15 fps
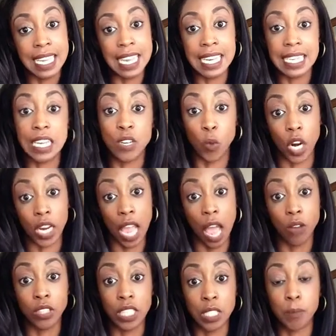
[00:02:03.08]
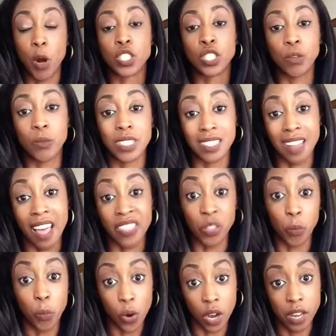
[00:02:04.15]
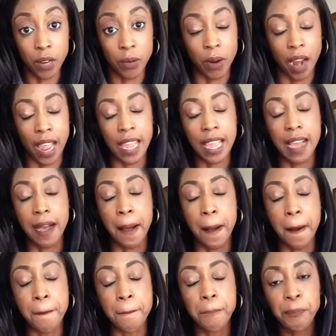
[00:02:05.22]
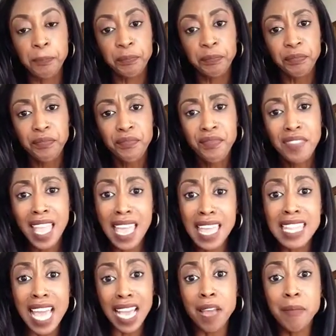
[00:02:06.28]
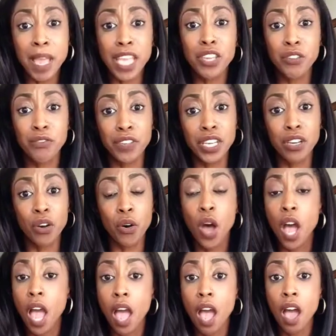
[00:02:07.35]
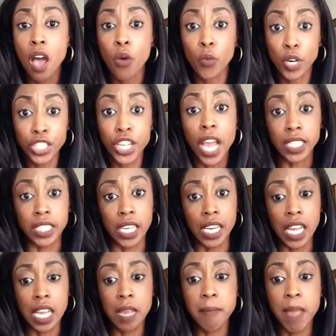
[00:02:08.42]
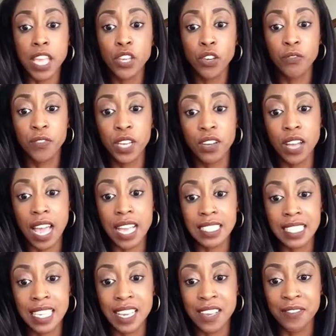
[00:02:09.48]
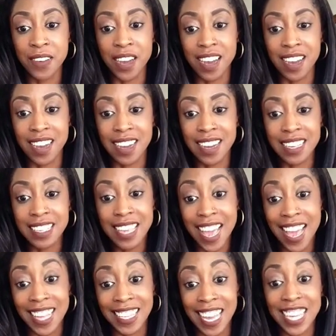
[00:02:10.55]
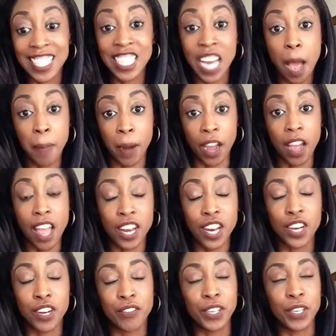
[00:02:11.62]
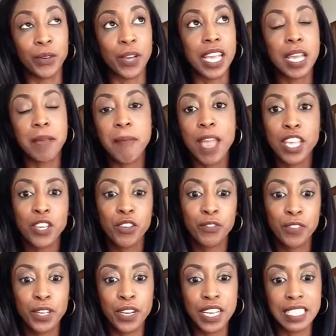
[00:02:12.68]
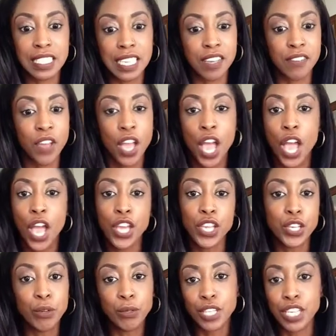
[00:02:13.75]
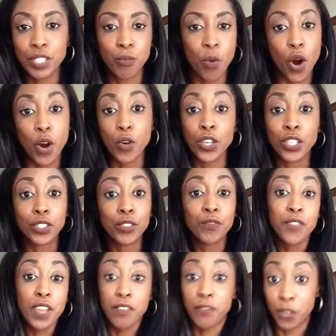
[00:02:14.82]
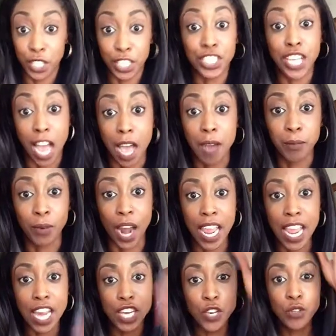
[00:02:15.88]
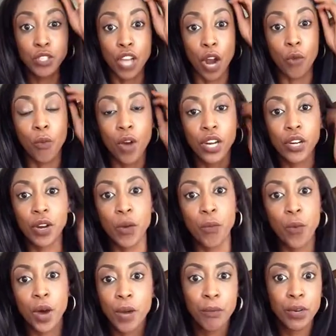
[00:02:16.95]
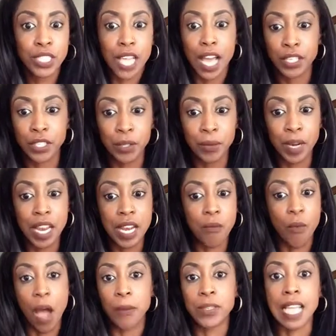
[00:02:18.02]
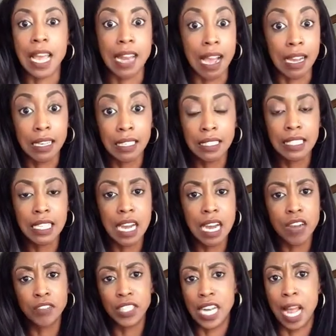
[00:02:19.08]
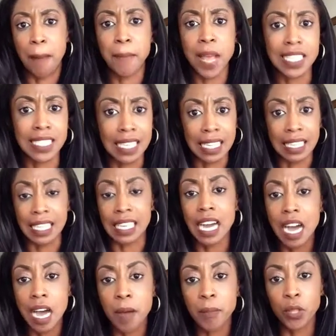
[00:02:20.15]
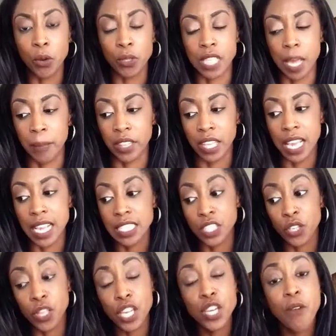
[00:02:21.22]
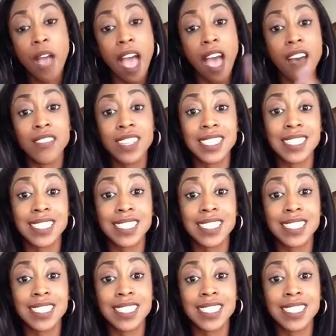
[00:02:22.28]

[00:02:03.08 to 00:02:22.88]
it didn't work out. This person was not the one, right? And that can make you feel rejected. It can make you feel as if, like a job interview. It can make you feel as if you just weren't fit for the job, right? And you start wondering, what was I doing? Why was I not good enough? Did I mess anything up? Those type of things. So then you have